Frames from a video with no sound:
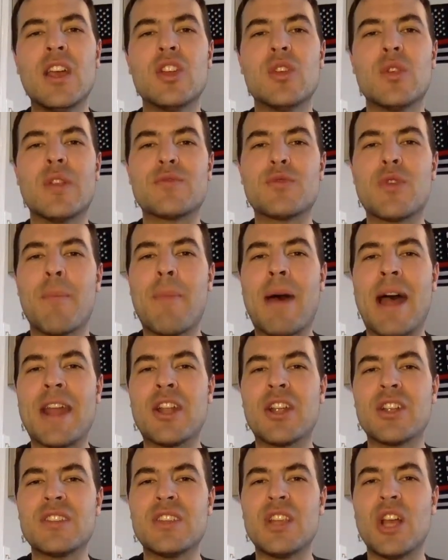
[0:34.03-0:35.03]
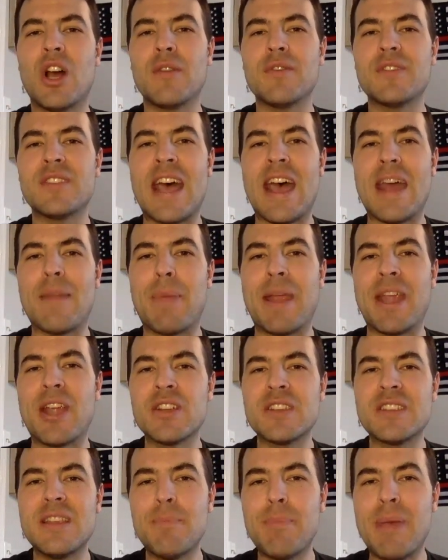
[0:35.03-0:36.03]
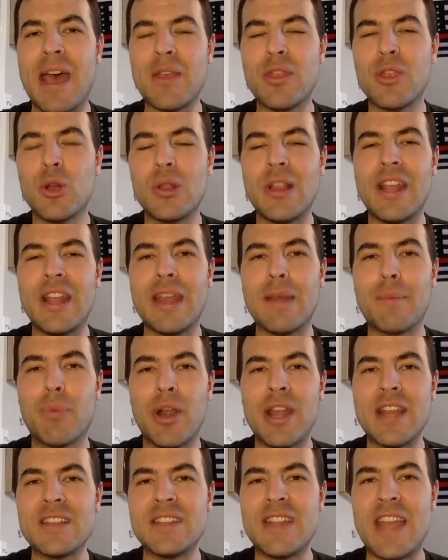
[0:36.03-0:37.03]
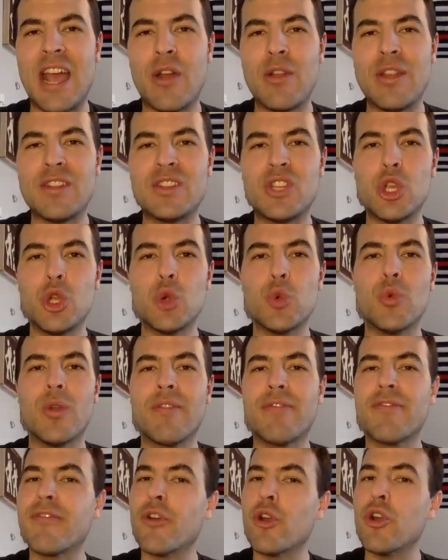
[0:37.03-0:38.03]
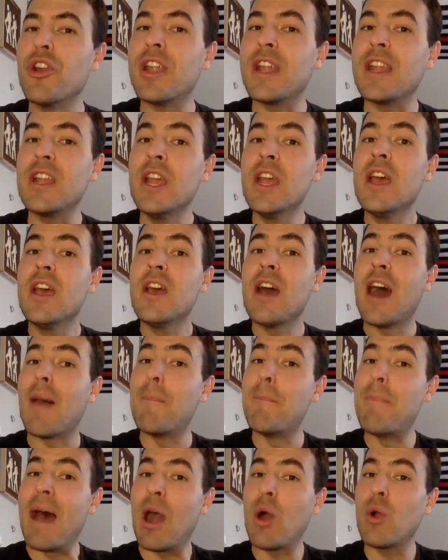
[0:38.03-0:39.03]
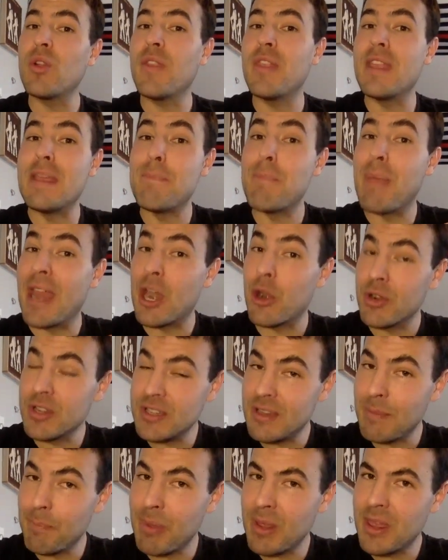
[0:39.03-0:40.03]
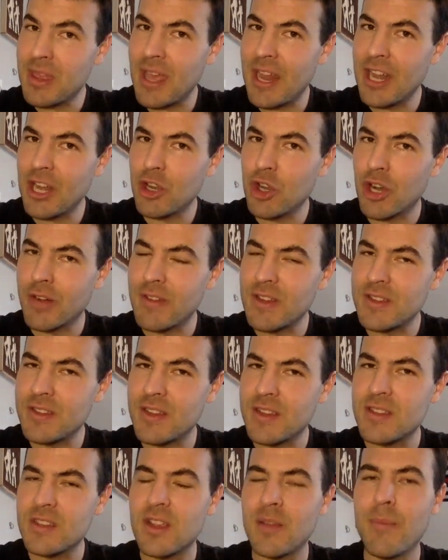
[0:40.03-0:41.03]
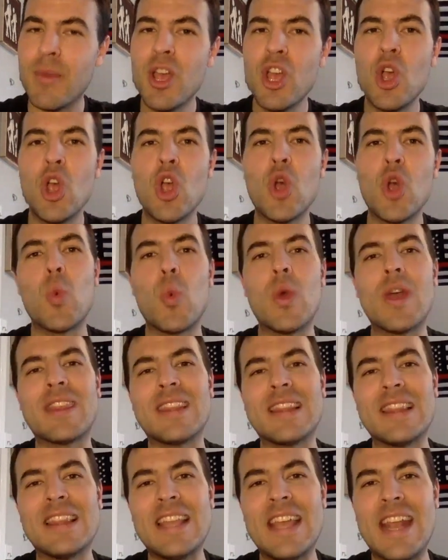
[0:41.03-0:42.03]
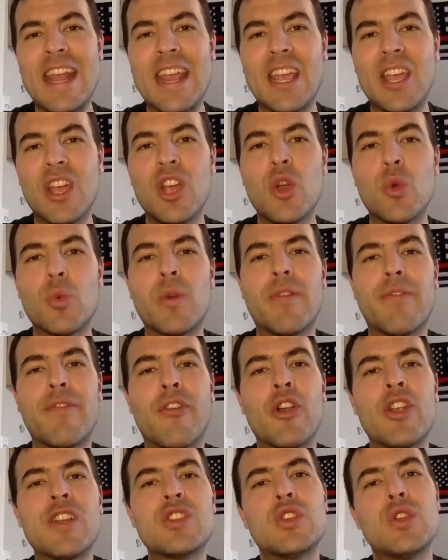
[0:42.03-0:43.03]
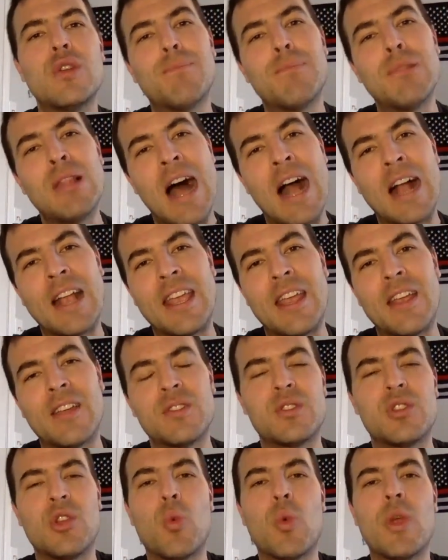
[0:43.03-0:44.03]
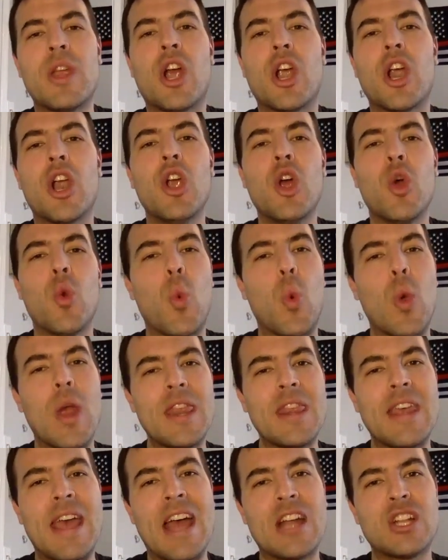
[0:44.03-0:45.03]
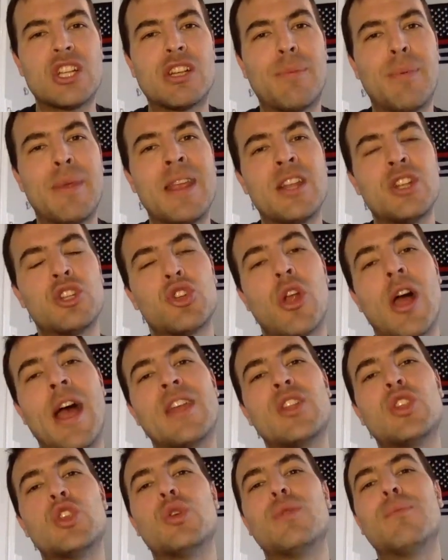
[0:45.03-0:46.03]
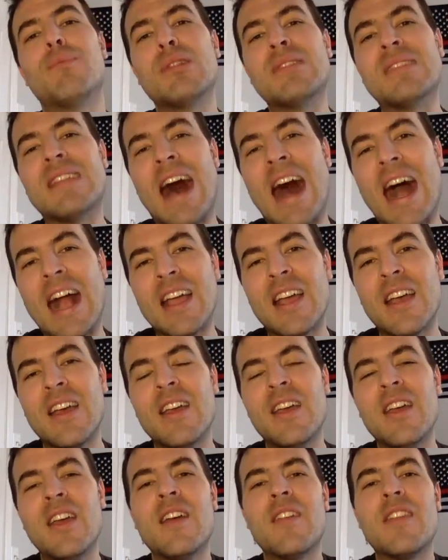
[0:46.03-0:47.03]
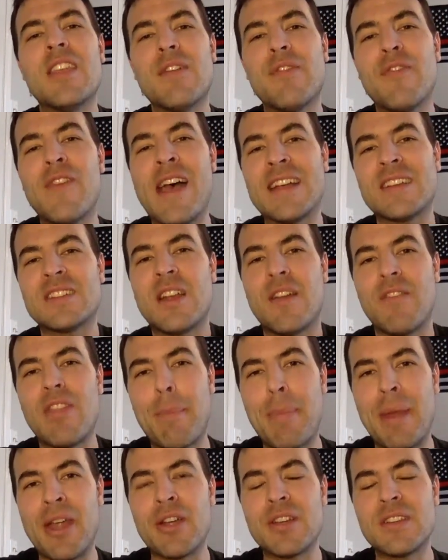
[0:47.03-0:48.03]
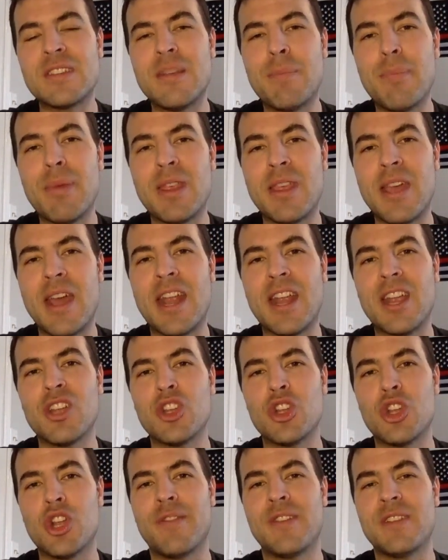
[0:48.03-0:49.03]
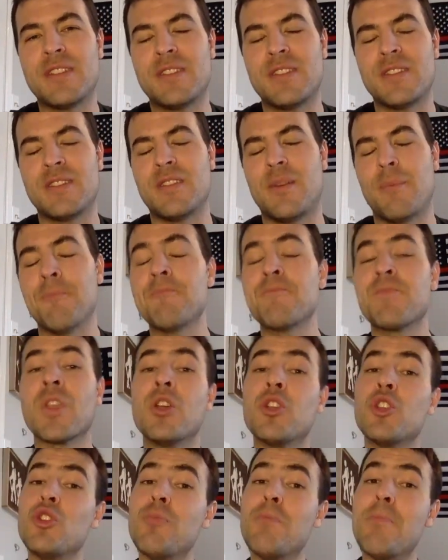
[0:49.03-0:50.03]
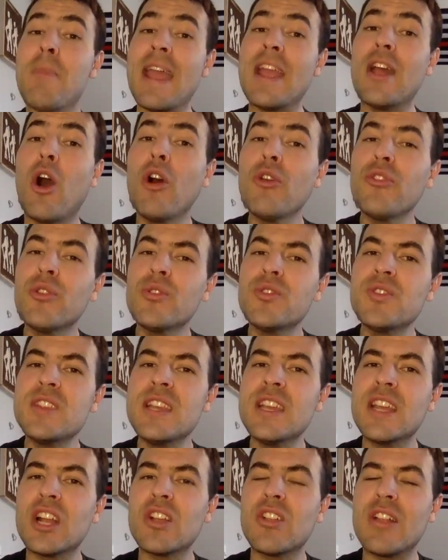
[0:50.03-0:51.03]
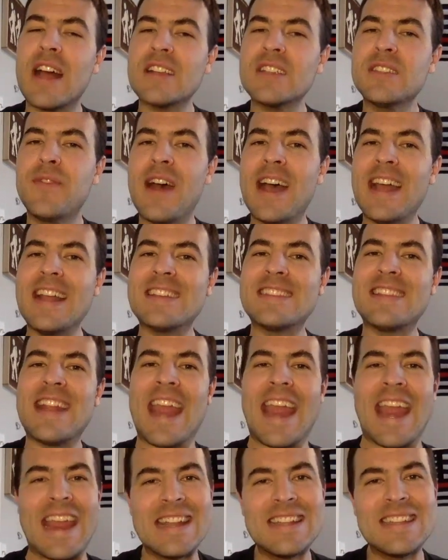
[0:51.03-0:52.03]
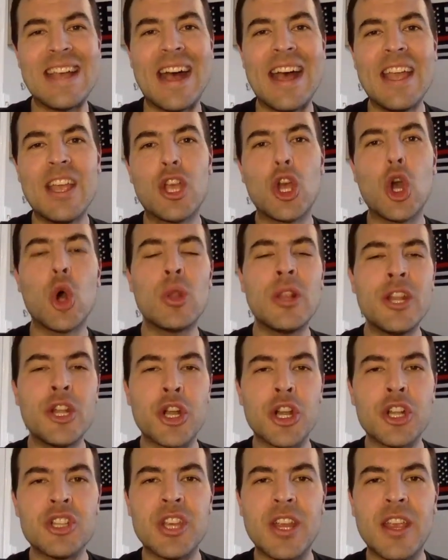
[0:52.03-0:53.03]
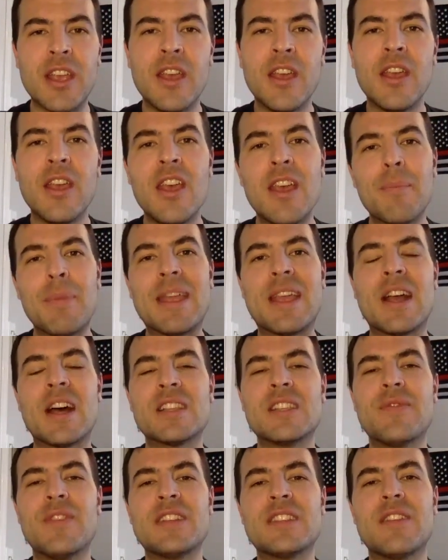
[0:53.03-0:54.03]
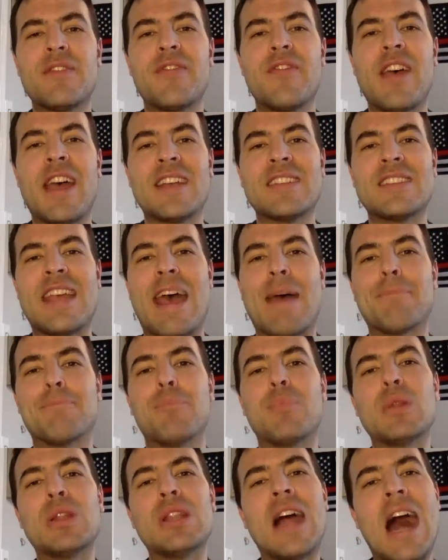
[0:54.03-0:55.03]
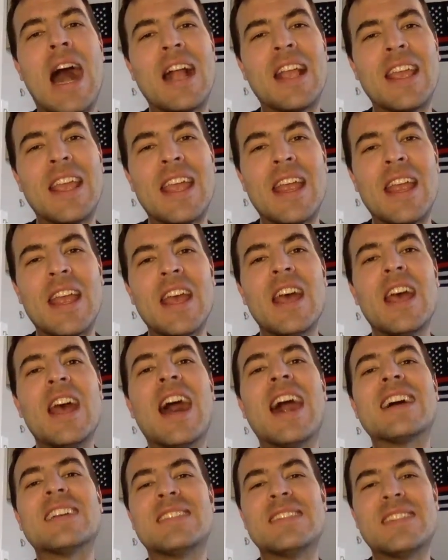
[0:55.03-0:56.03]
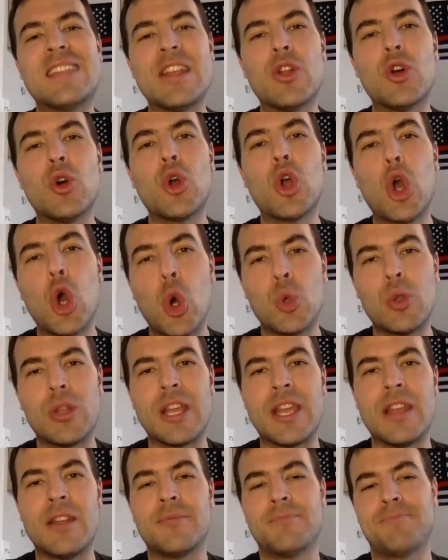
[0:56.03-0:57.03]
Let's remind ourselves that parasympatholytic breaks down to referring about the parasympathetic nervous system, with lytic referring to blocking. So we are with atropine trying to block the effects of the parasympathetic nervous system. You may also see it classified as an anti-cholinergic because of its effects at blocking acetylcholine.